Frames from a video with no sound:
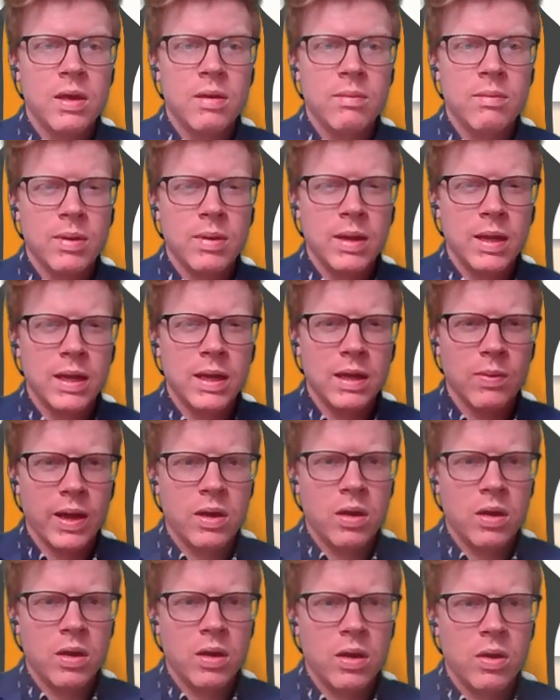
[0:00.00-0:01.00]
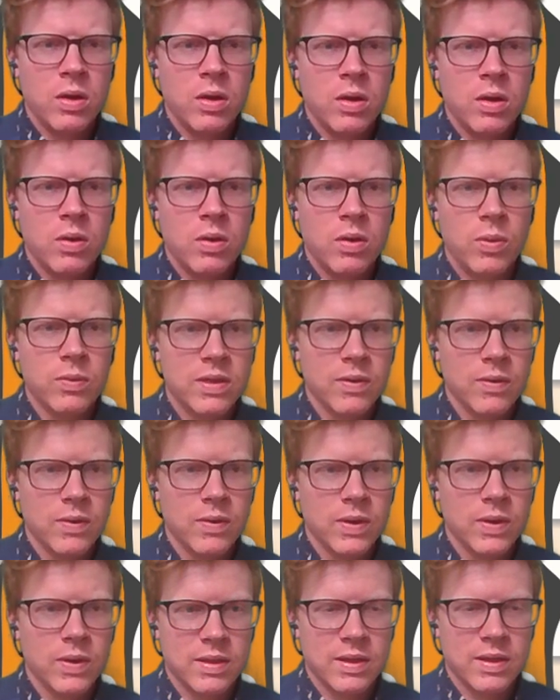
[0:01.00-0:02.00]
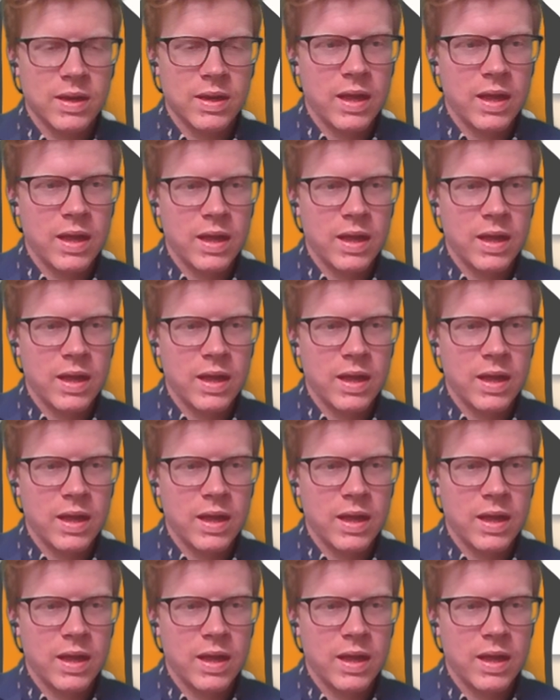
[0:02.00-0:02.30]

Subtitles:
But anyway, what are we doing today?